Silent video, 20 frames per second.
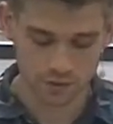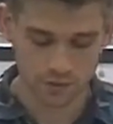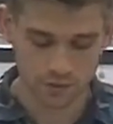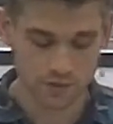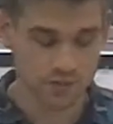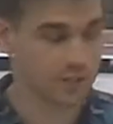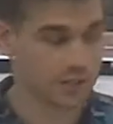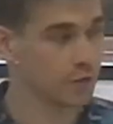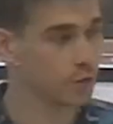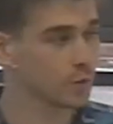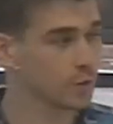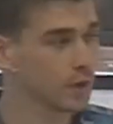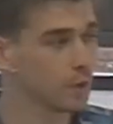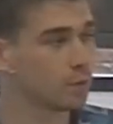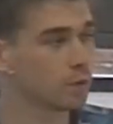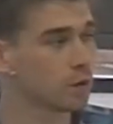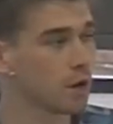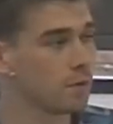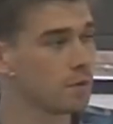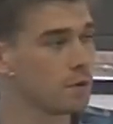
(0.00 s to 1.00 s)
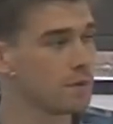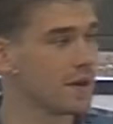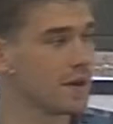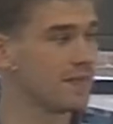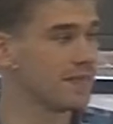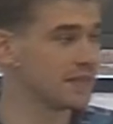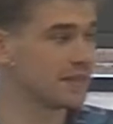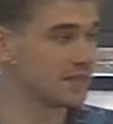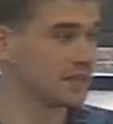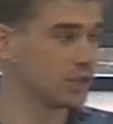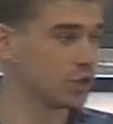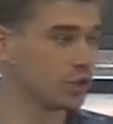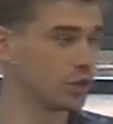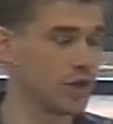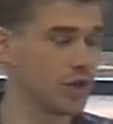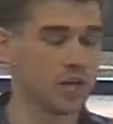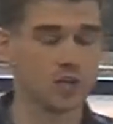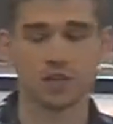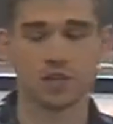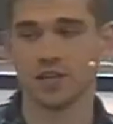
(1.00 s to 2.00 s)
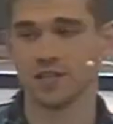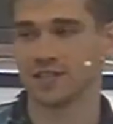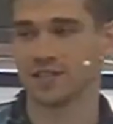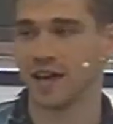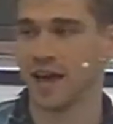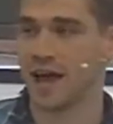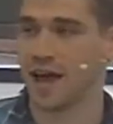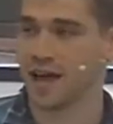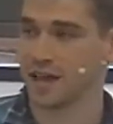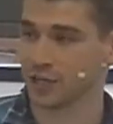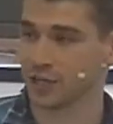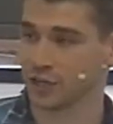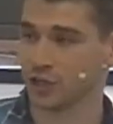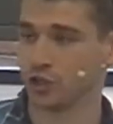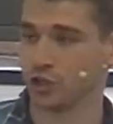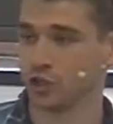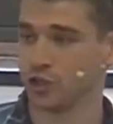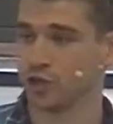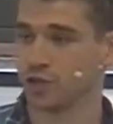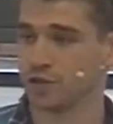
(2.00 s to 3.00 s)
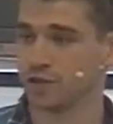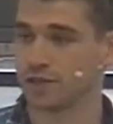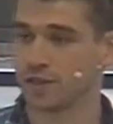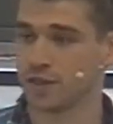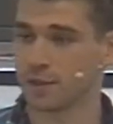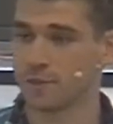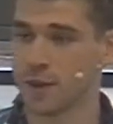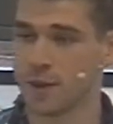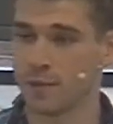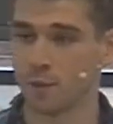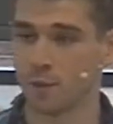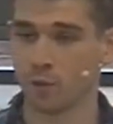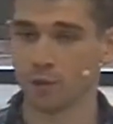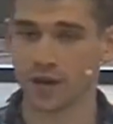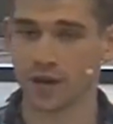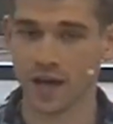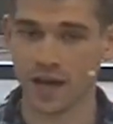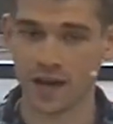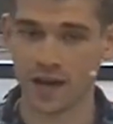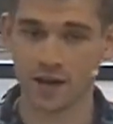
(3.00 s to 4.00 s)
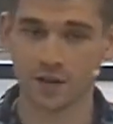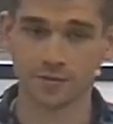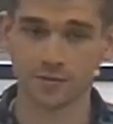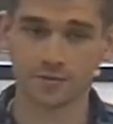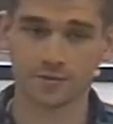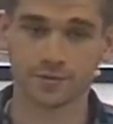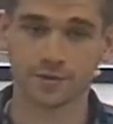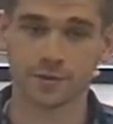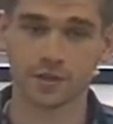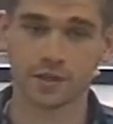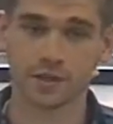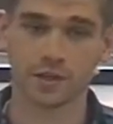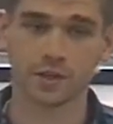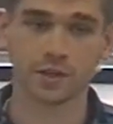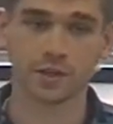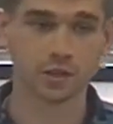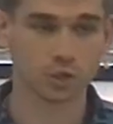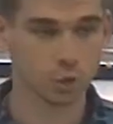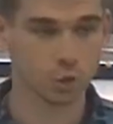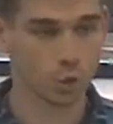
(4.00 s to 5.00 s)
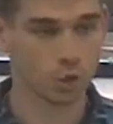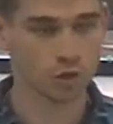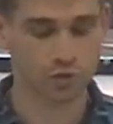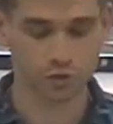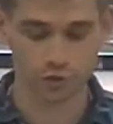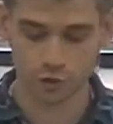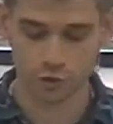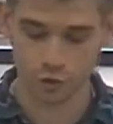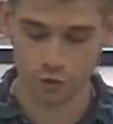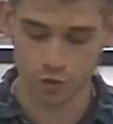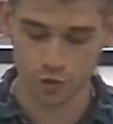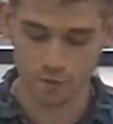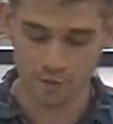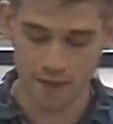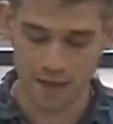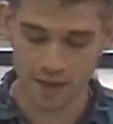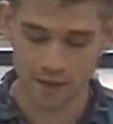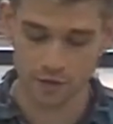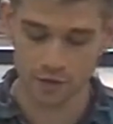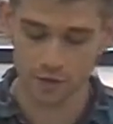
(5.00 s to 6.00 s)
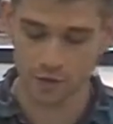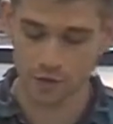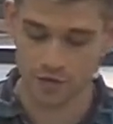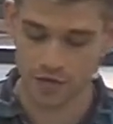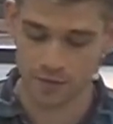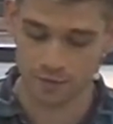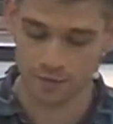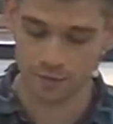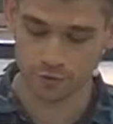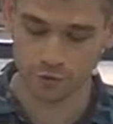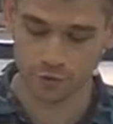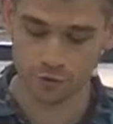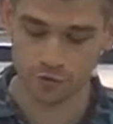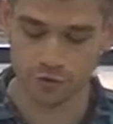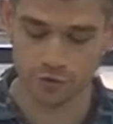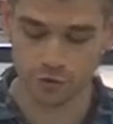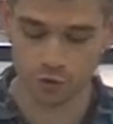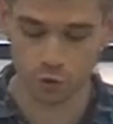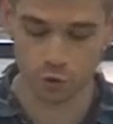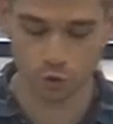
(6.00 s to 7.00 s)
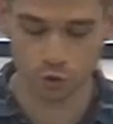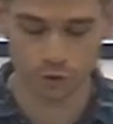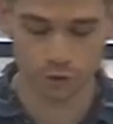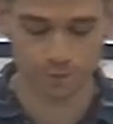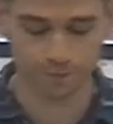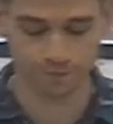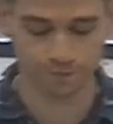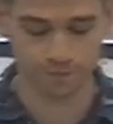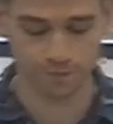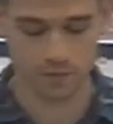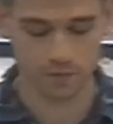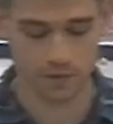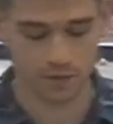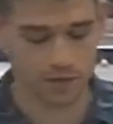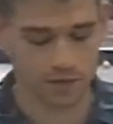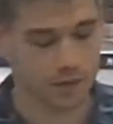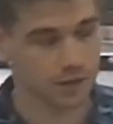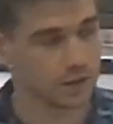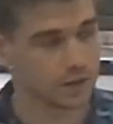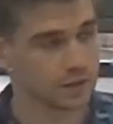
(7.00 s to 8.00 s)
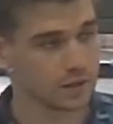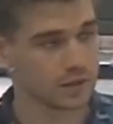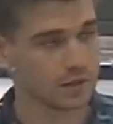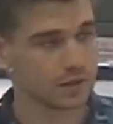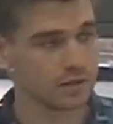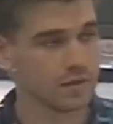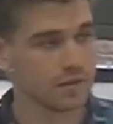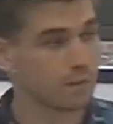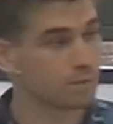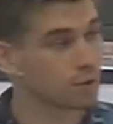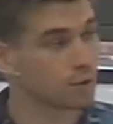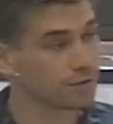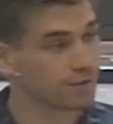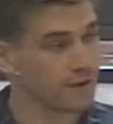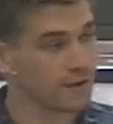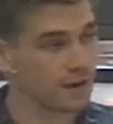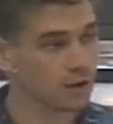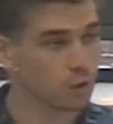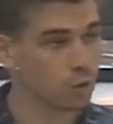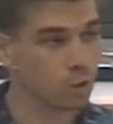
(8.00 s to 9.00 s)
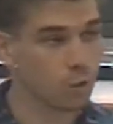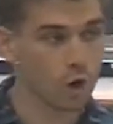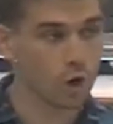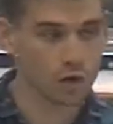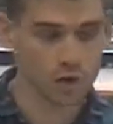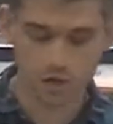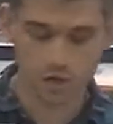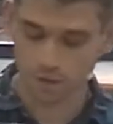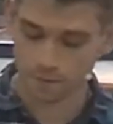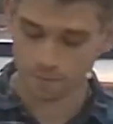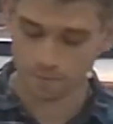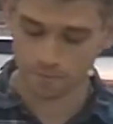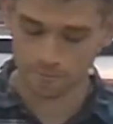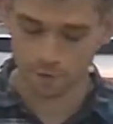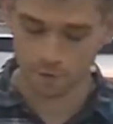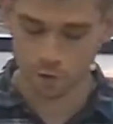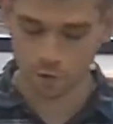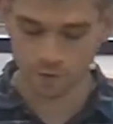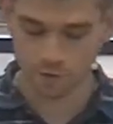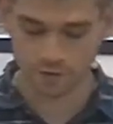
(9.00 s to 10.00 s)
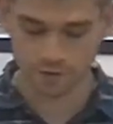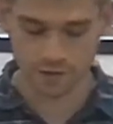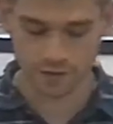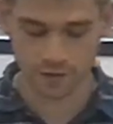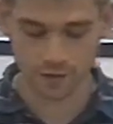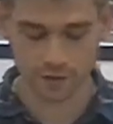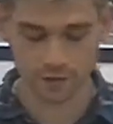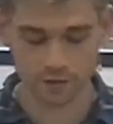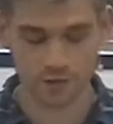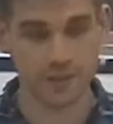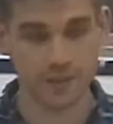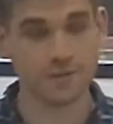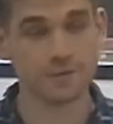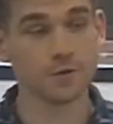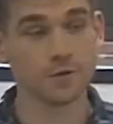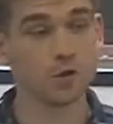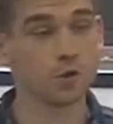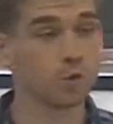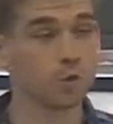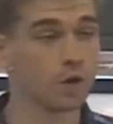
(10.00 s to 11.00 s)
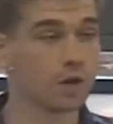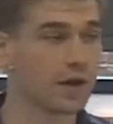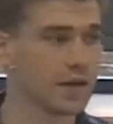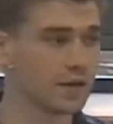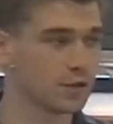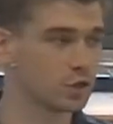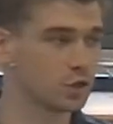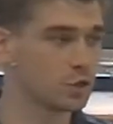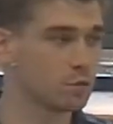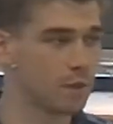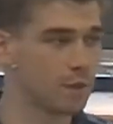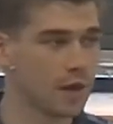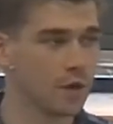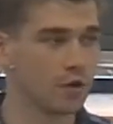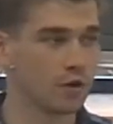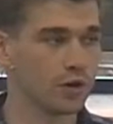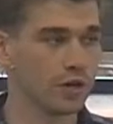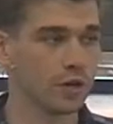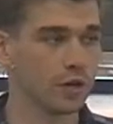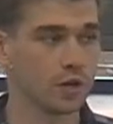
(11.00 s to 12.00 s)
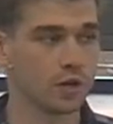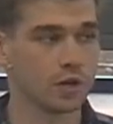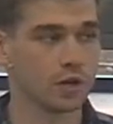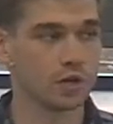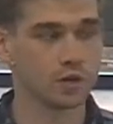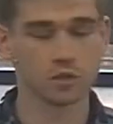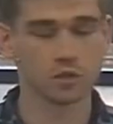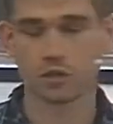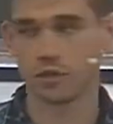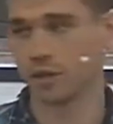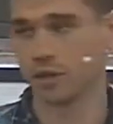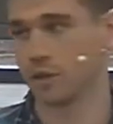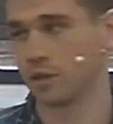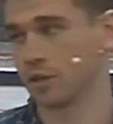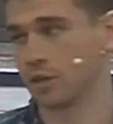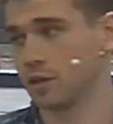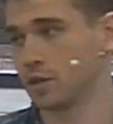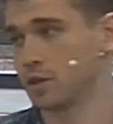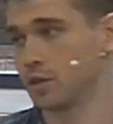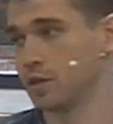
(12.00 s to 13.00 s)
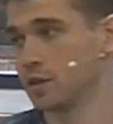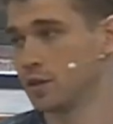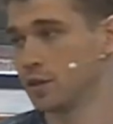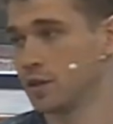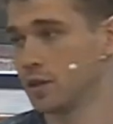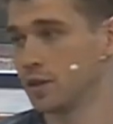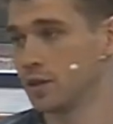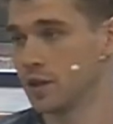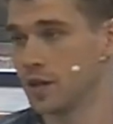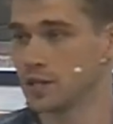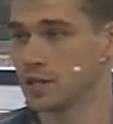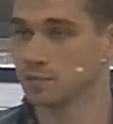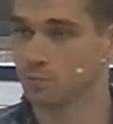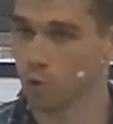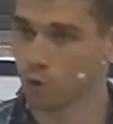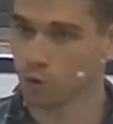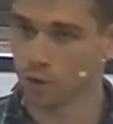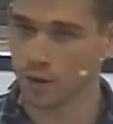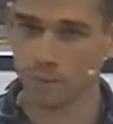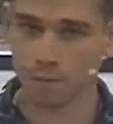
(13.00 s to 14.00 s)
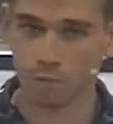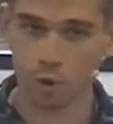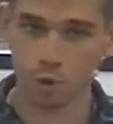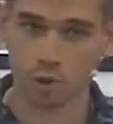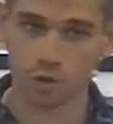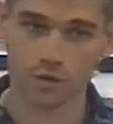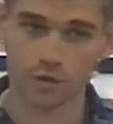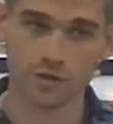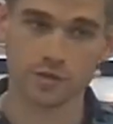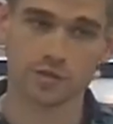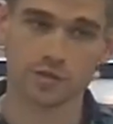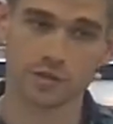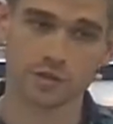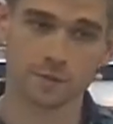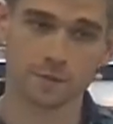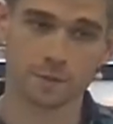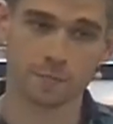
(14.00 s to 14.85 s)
You see, the real problem in this situation is the attitude that the people would have towards the two men who came through the door. They preferred one over the other. They viewed one as superior to the other, as more important.